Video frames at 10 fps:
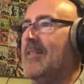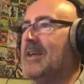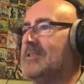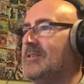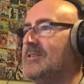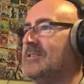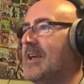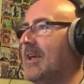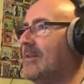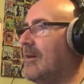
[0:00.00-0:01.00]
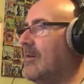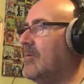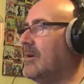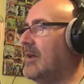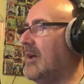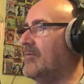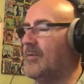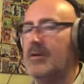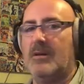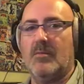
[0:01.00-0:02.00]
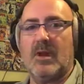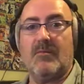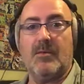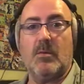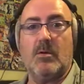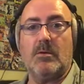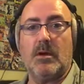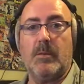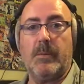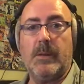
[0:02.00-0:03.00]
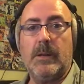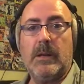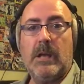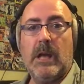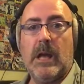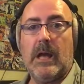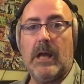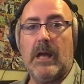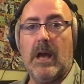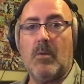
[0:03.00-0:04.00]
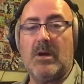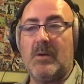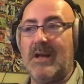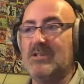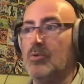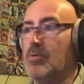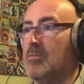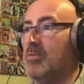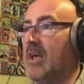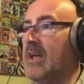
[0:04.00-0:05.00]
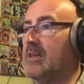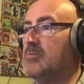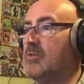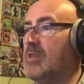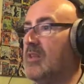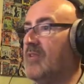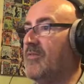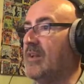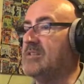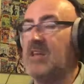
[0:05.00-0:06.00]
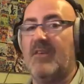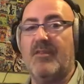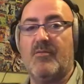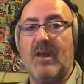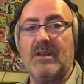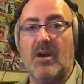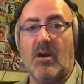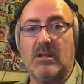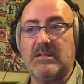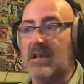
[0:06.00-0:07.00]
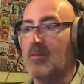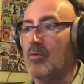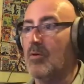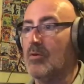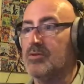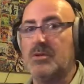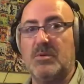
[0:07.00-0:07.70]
That's like saying, like, we're going to have in the World Cup, and we're going to ask all the players whether they'd fancy having red cards anymore, or should